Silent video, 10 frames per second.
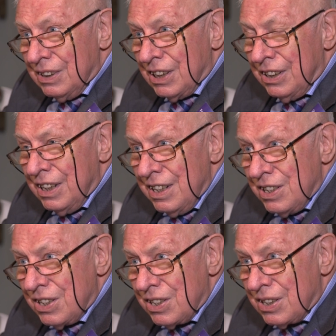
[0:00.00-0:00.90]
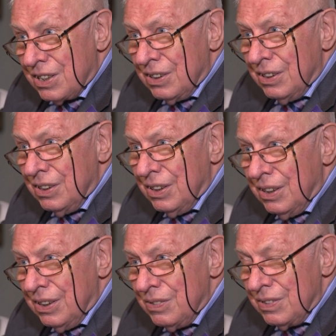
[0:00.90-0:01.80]
Chinese
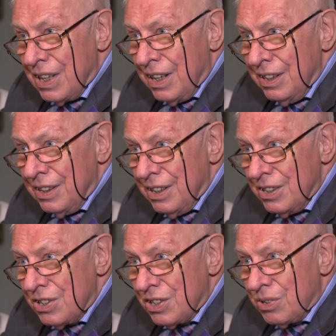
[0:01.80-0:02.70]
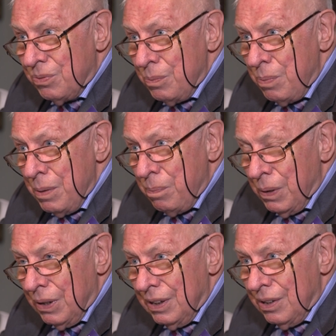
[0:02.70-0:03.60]
scientists with
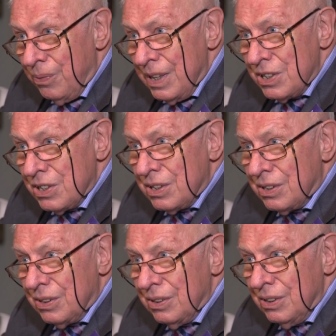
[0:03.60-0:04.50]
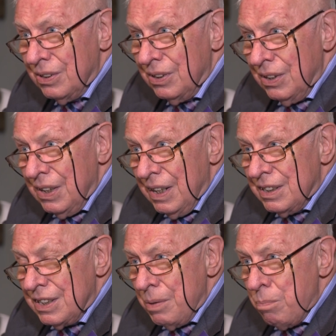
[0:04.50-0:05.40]
people in the West,
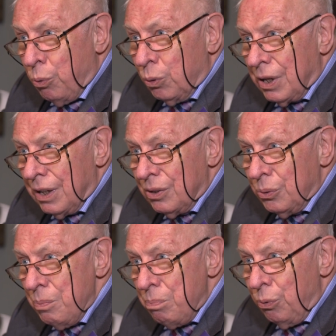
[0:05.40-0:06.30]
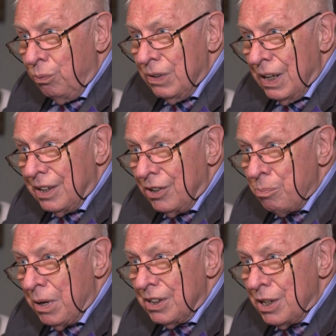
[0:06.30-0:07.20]
it's important to improve that
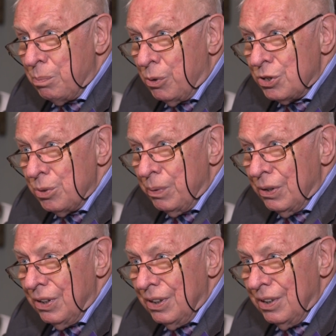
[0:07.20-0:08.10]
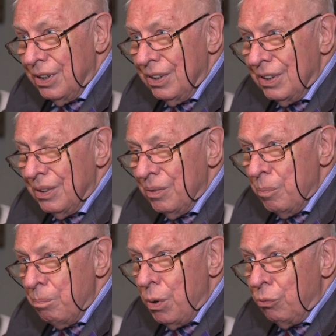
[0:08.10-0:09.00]
as much as possible. And
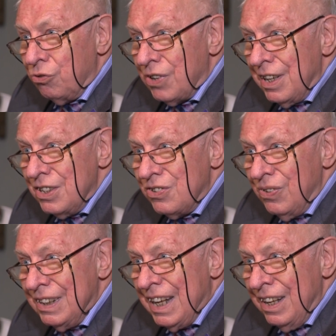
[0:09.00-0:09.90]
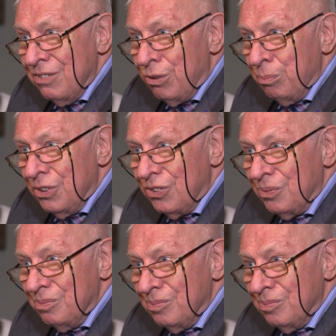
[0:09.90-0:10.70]
both sides will gain from this.